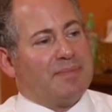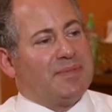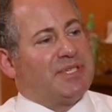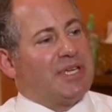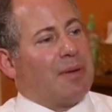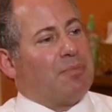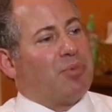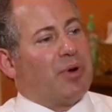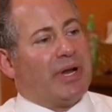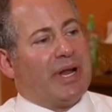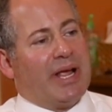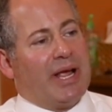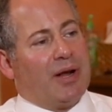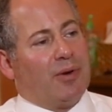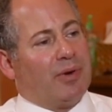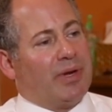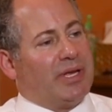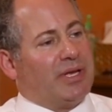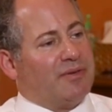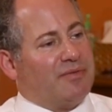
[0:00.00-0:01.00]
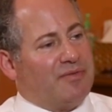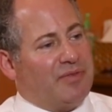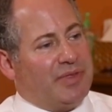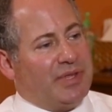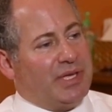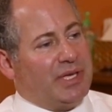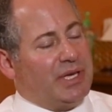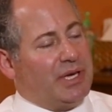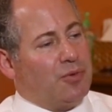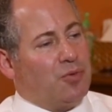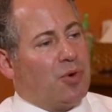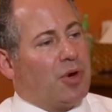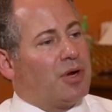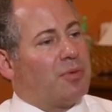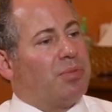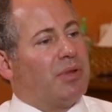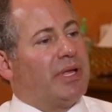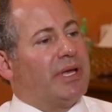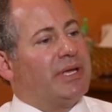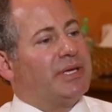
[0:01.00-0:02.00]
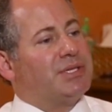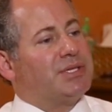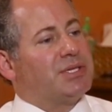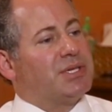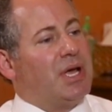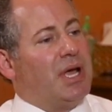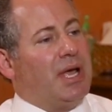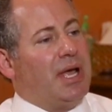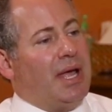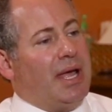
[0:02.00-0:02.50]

separate area of the workplace